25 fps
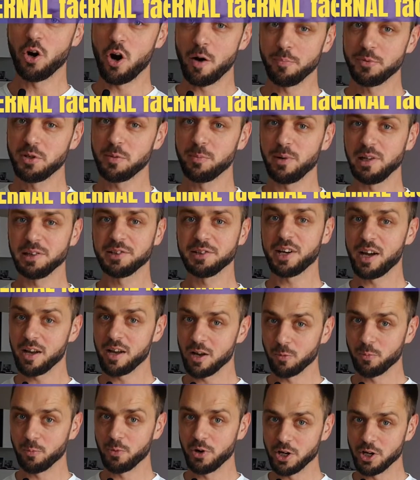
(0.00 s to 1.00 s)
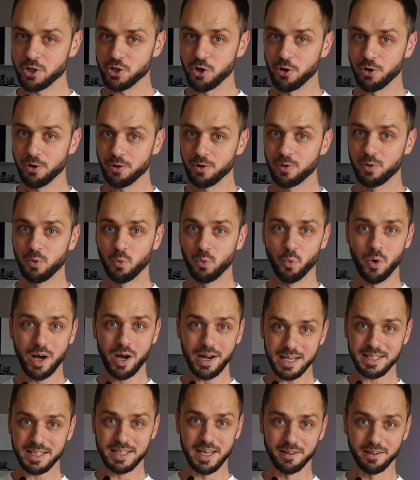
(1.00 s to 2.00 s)
optimal tire pressure.
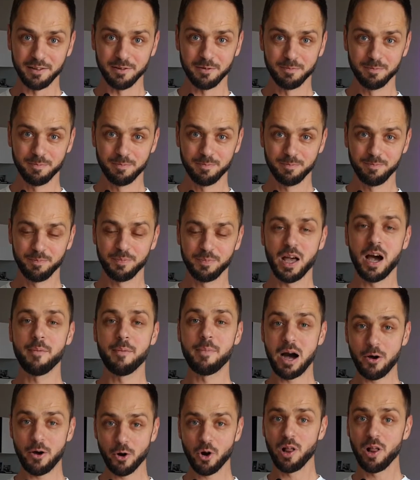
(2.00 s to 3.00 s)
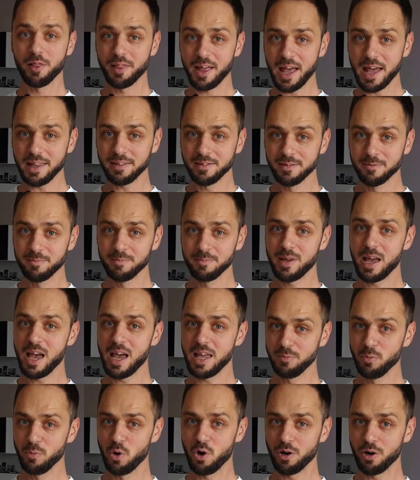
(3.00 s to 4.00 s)
What is it? About all that
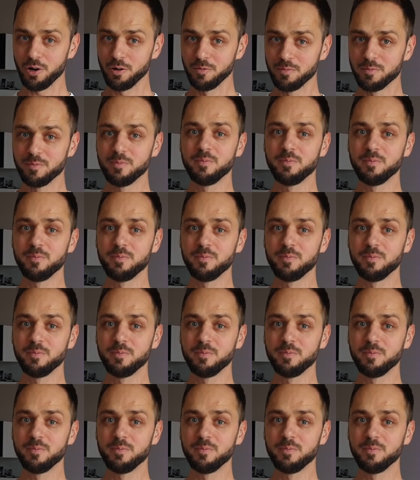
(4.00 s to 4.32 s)
and more